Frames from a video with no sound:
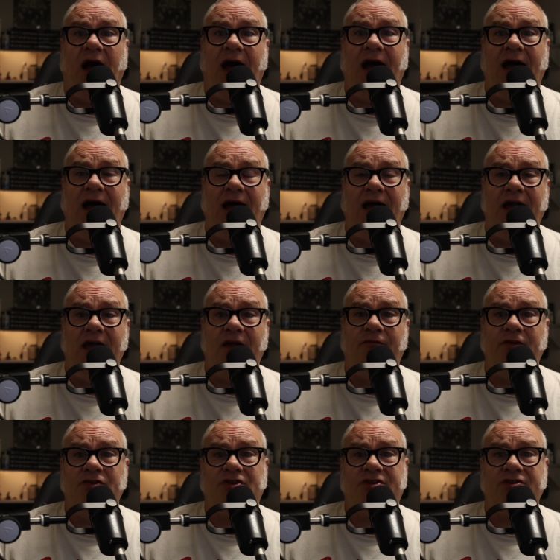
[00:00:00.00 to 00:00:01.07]
Uh,
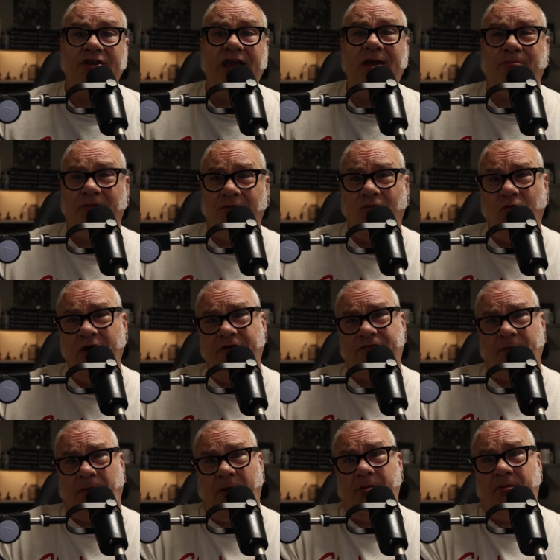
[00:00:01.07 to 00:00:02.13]
if you sleep
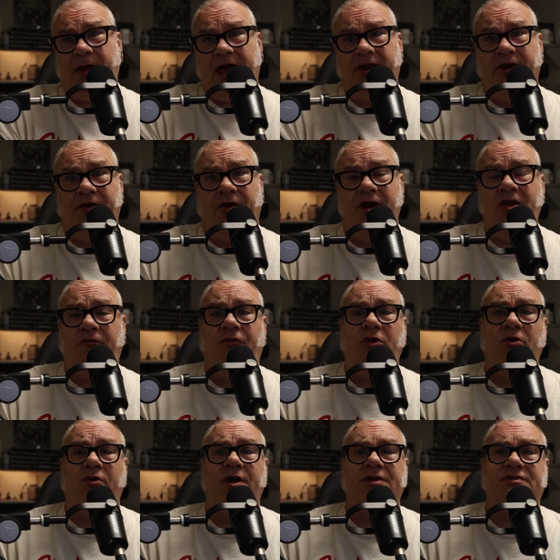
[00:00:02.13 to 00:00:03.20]
with the puppy pad underneath you,